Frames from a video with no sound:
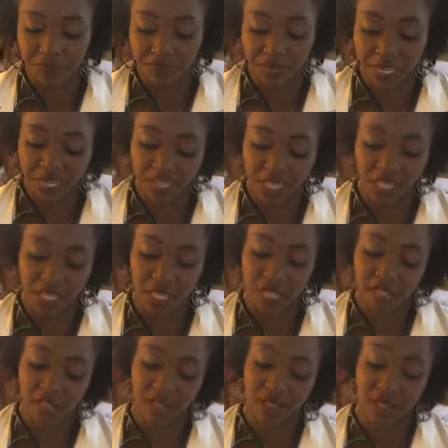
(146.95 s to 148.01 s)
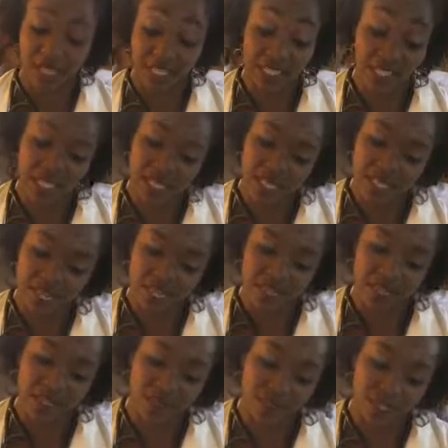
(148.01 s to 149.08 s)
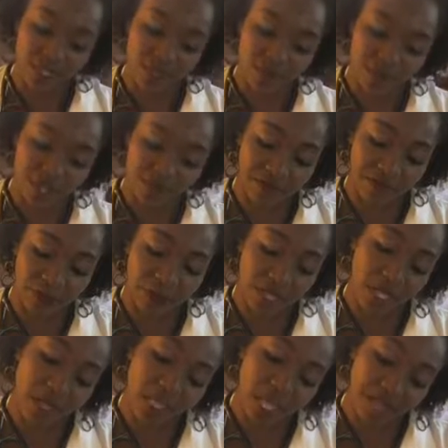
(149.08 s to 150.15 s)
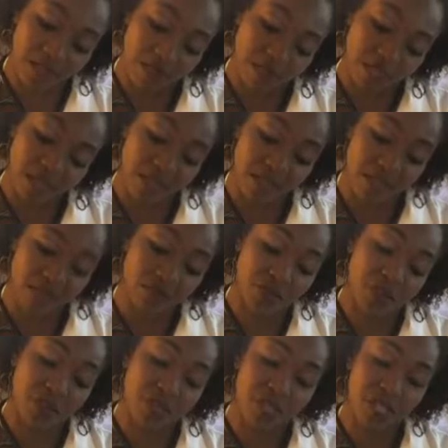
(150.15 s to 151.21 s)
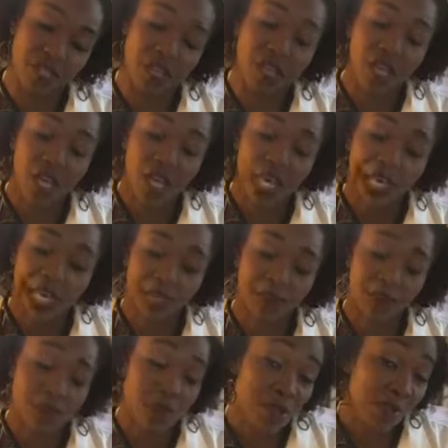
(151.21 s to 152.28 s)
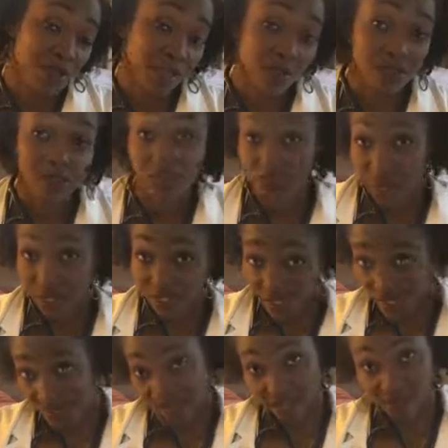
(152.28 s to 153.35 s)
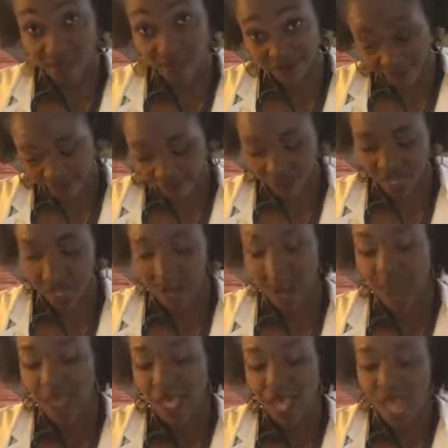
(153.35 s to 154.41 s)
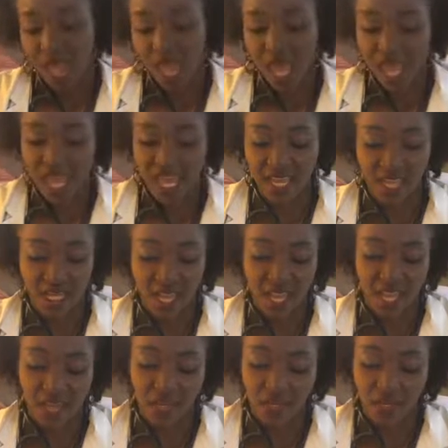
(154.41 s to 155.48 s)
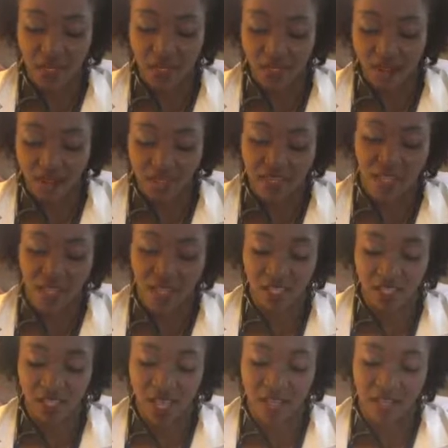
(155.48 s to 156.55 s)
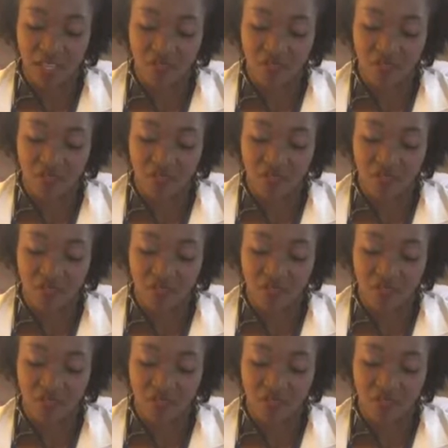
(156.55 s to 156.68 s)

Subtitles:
bacteria likes to collect in these areas, and that's where that fluid collects because of all the immune cells that go to the site of infection, and it causes a lot